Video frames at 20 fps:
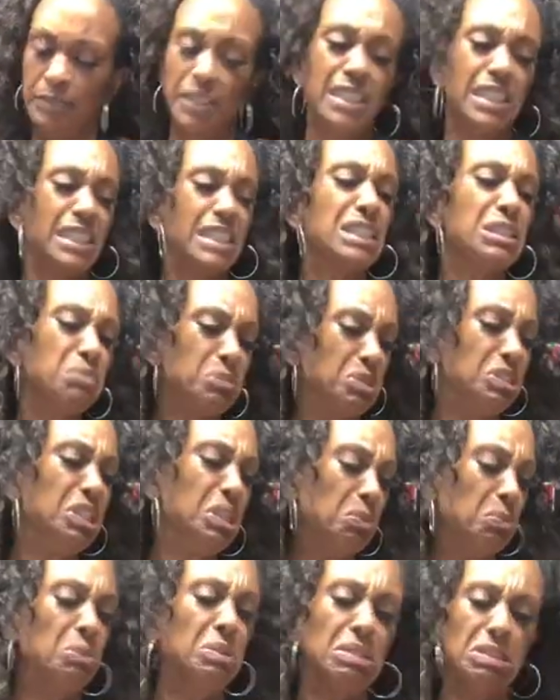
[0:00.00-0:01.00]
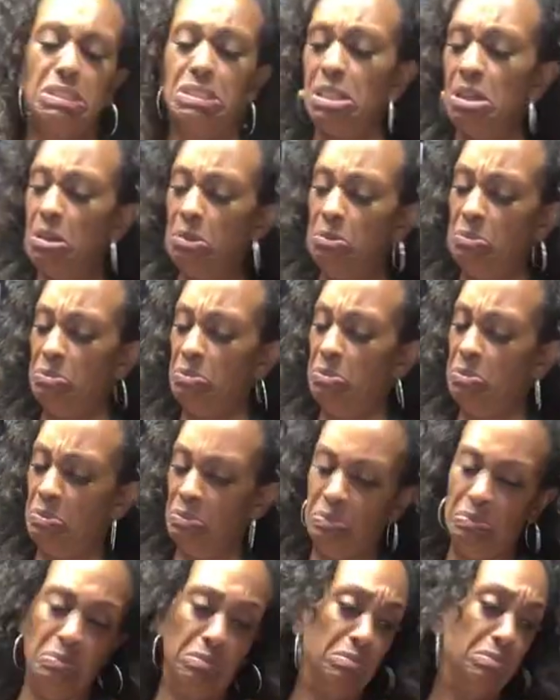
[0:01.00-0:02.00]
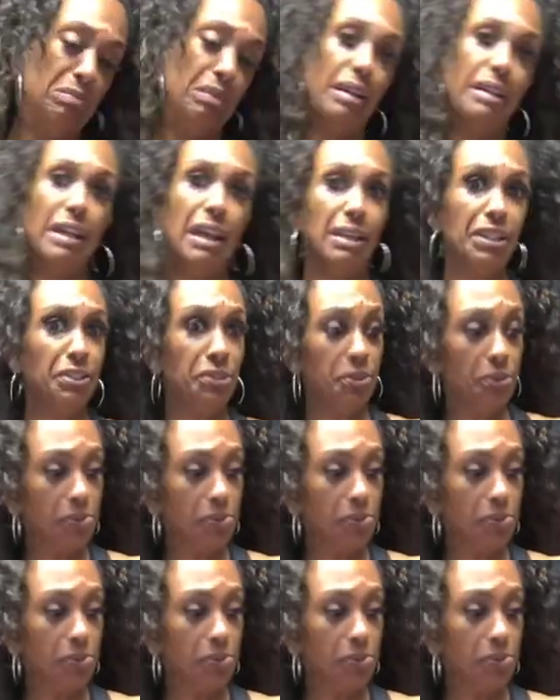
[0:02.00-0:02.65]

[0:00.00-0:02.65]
This is some cheap one, so I kind of